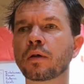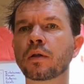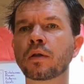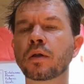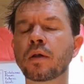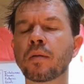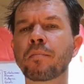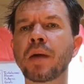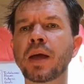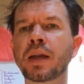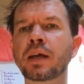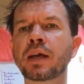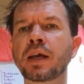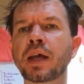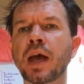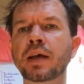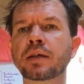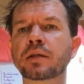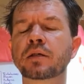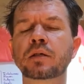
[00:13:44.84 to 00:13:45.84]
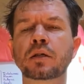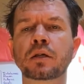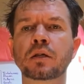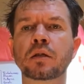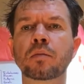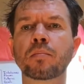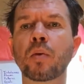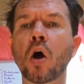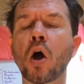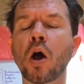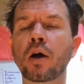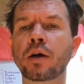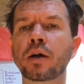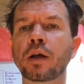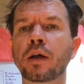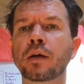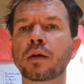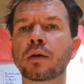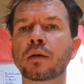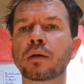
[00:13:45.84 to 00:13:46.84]
the many guests at the
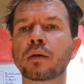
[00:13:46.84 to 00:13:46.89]
party,